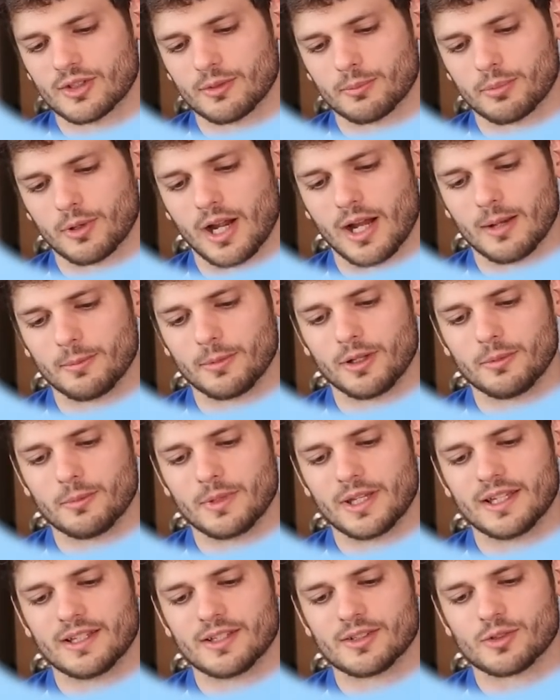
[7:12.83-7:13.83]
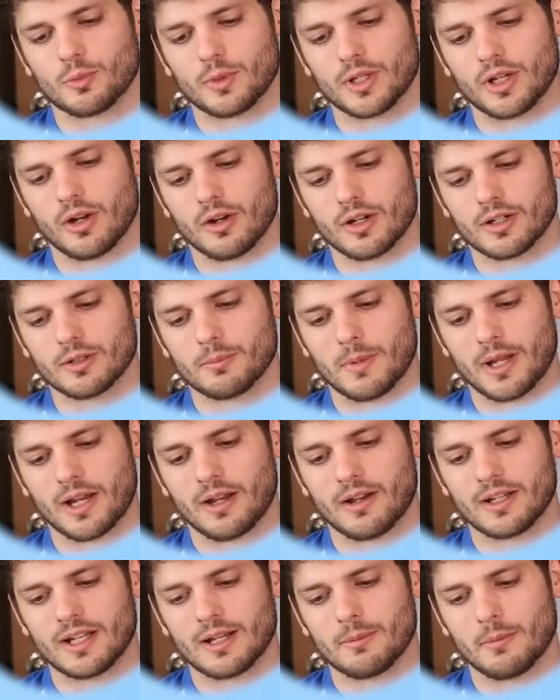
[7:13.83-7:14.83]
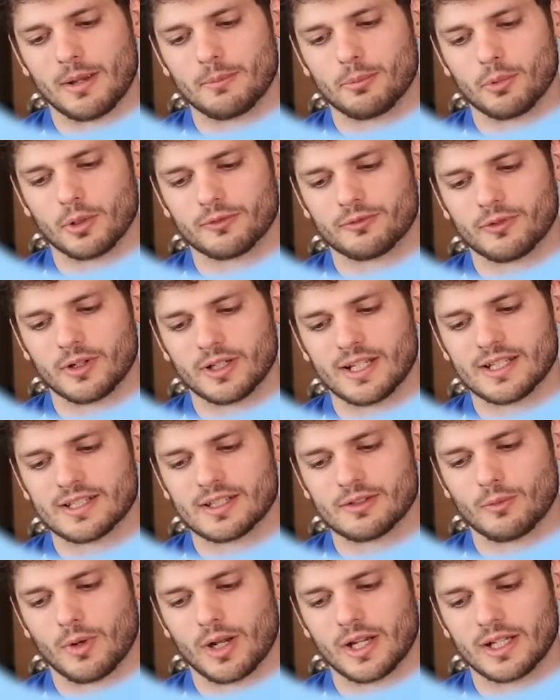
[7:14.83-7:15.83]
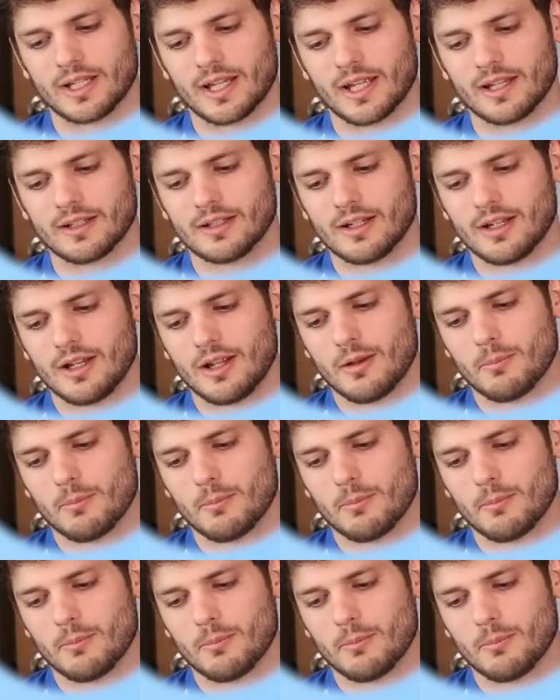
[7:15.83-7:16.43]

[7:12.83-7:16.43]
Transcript: The problem is we aren't married and my boyfriend isn't ready yet,